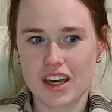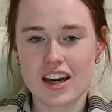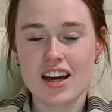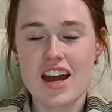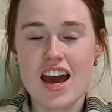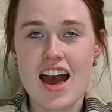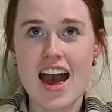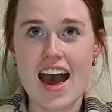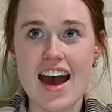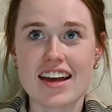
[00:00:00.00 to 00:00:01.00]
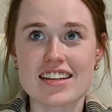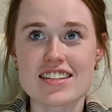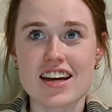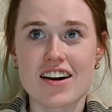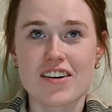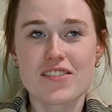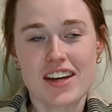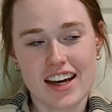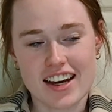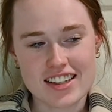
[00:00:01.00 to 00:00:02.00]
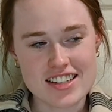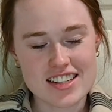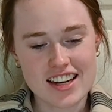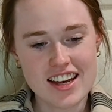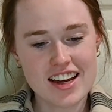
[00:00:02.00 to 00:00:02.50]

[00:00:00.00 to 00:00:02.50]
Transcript: year, and oh my gosh,